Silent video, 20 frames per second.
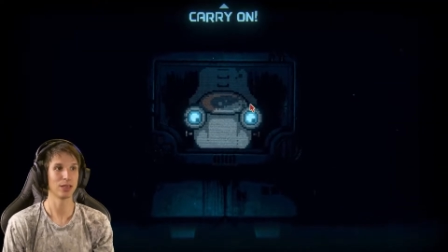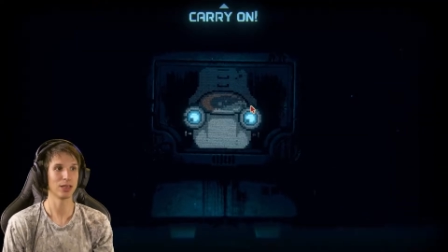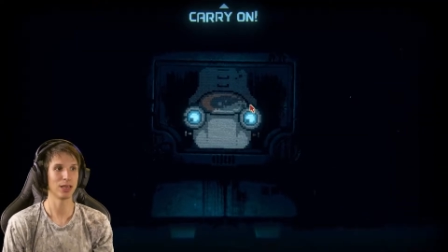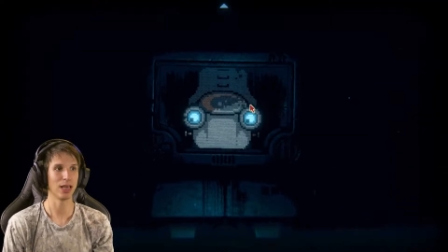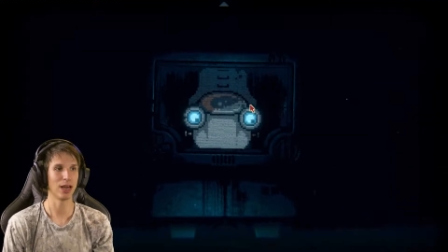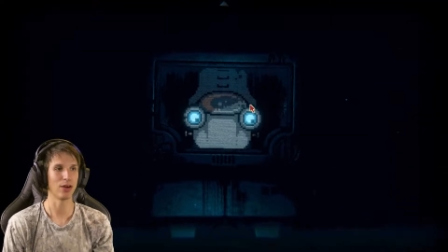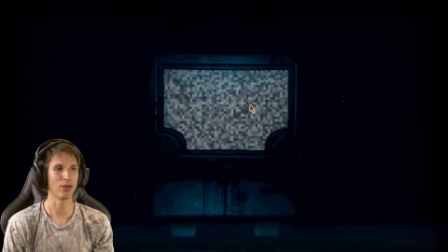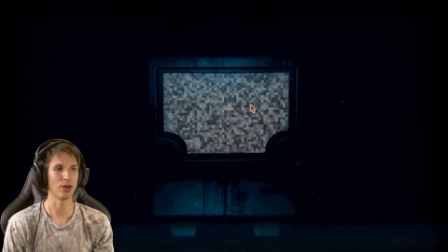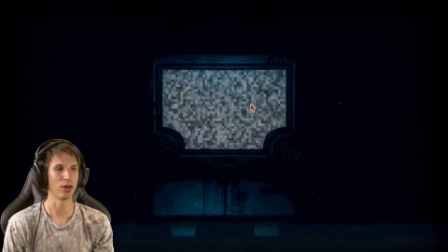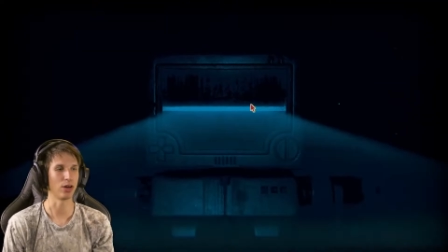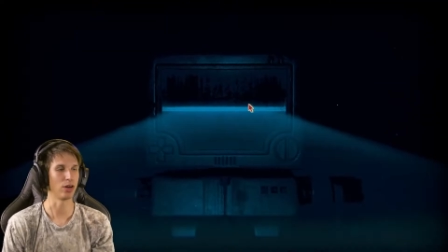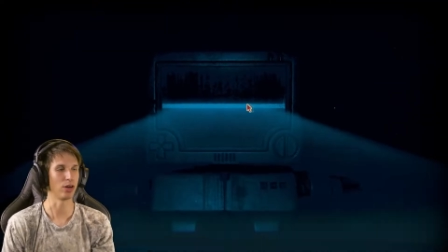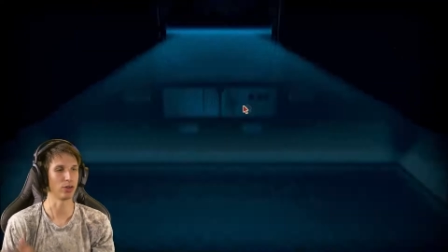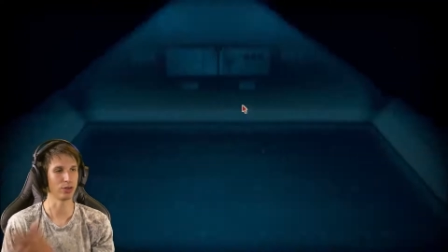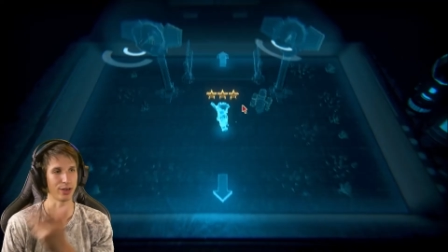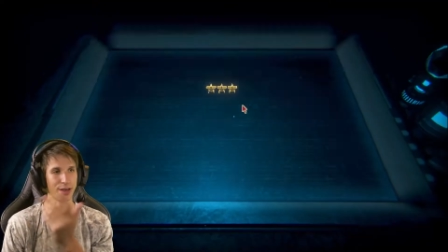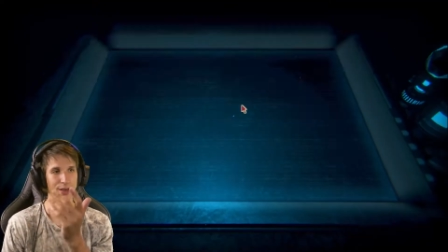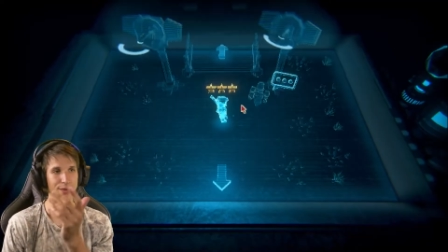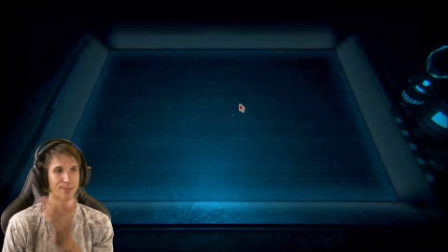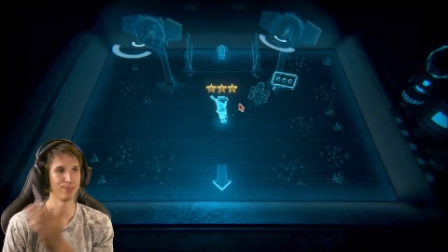Carrier.
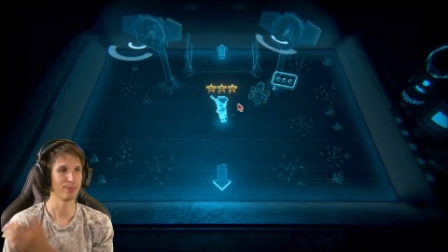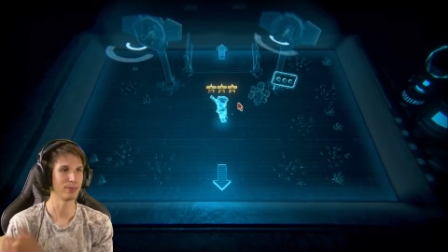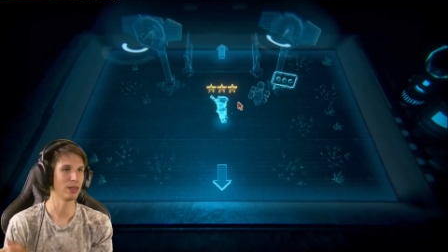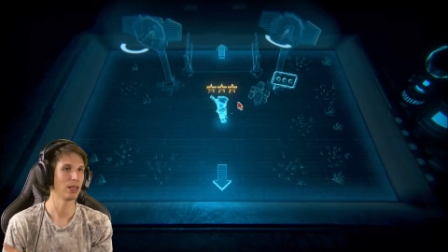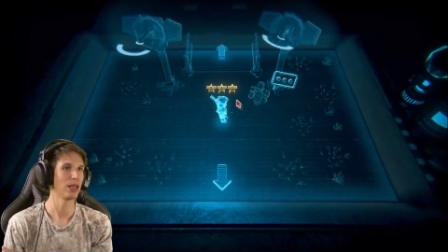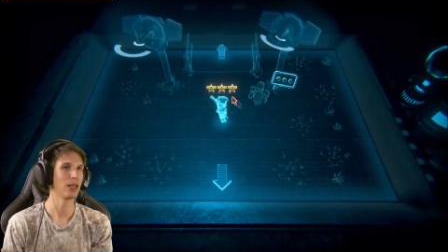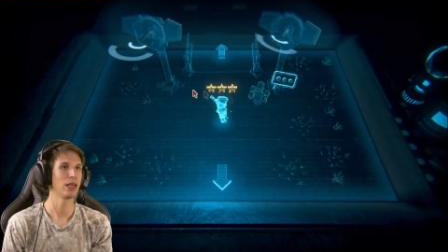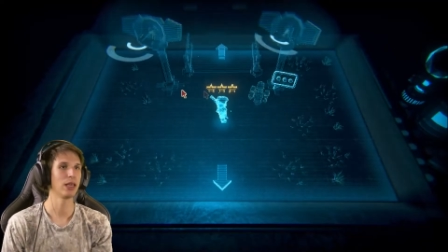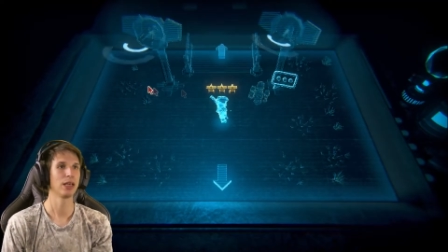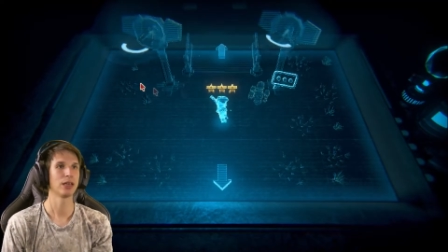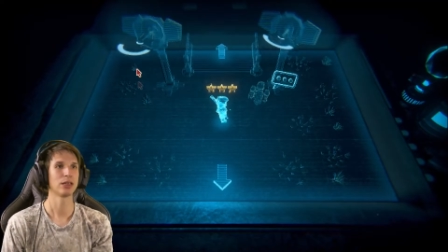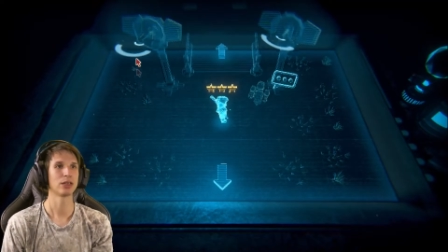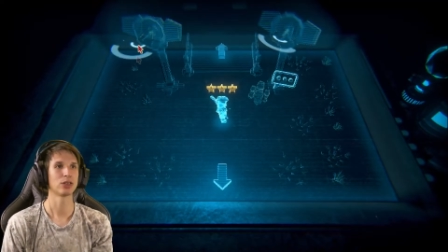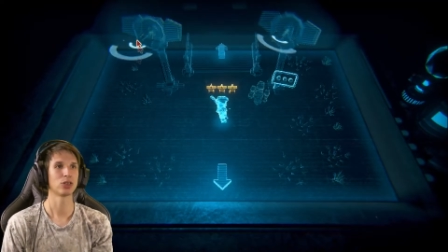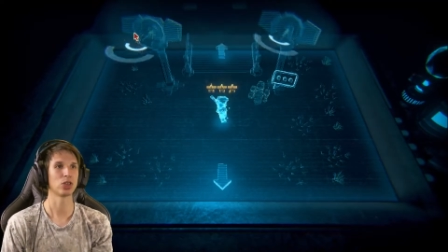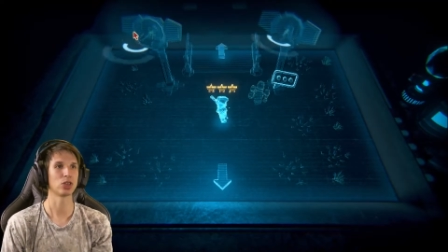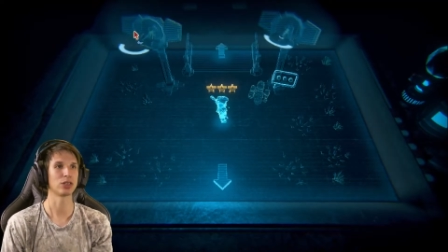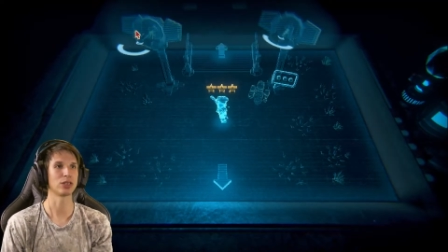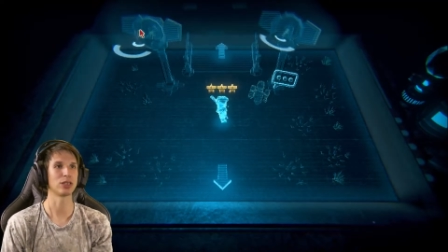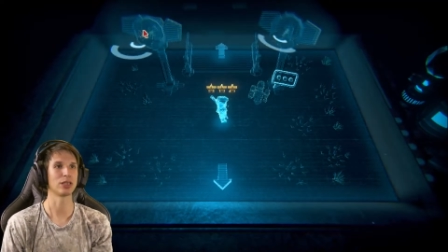Okay.
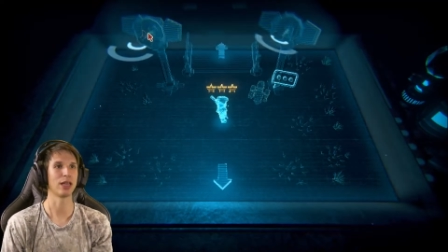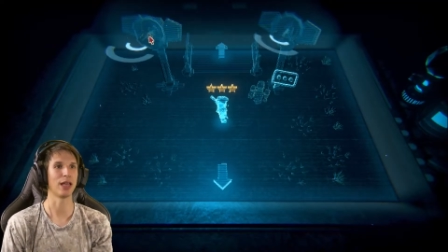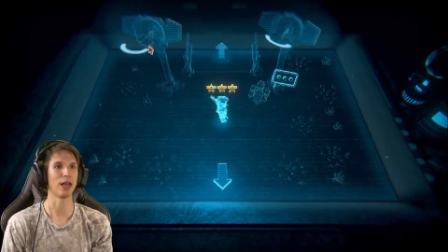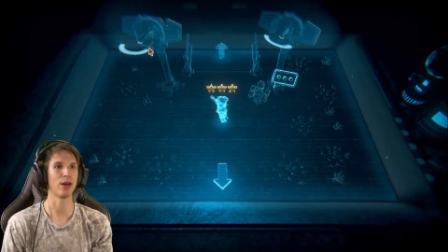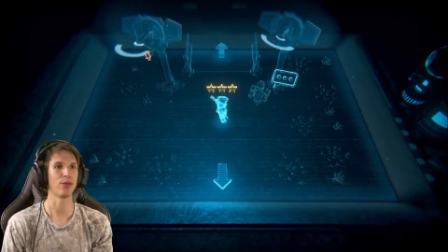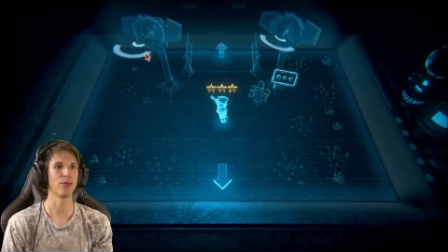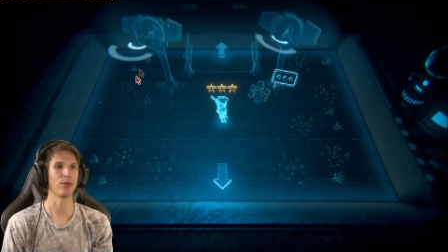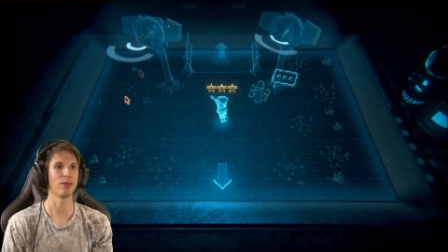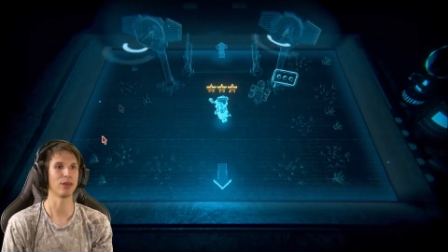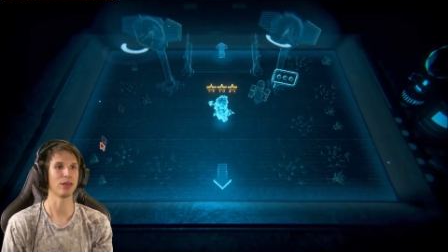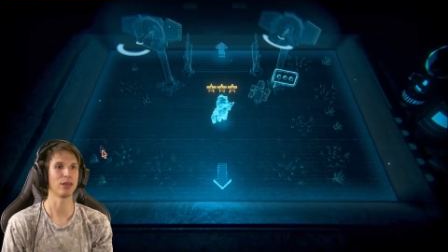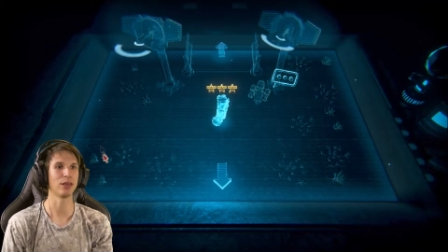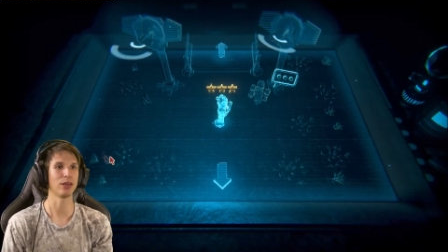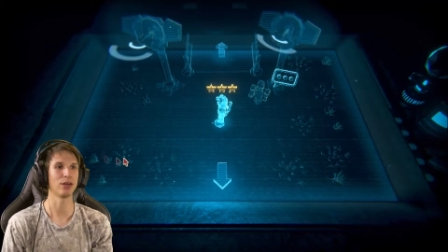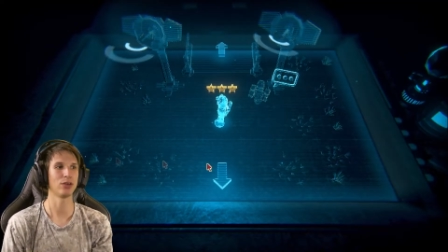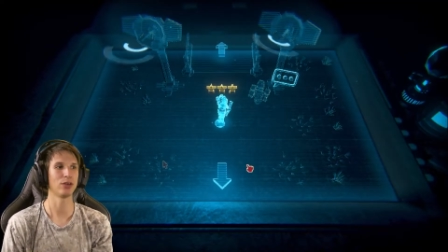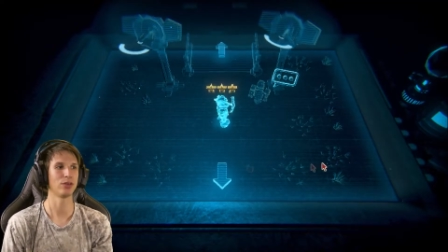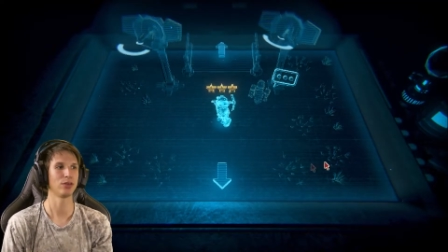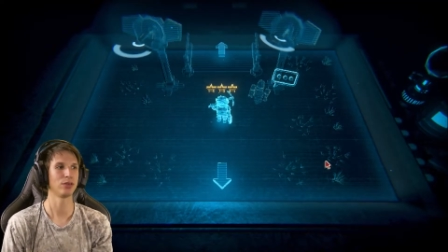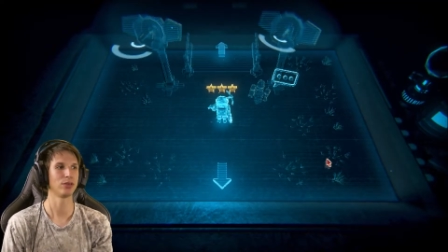Exhausted everything
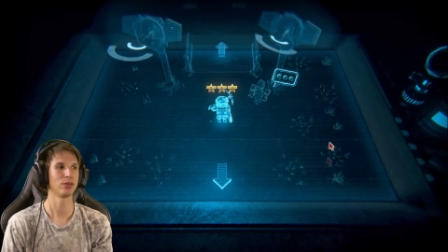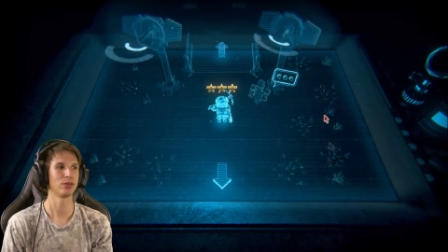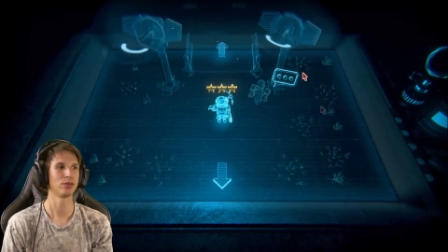here.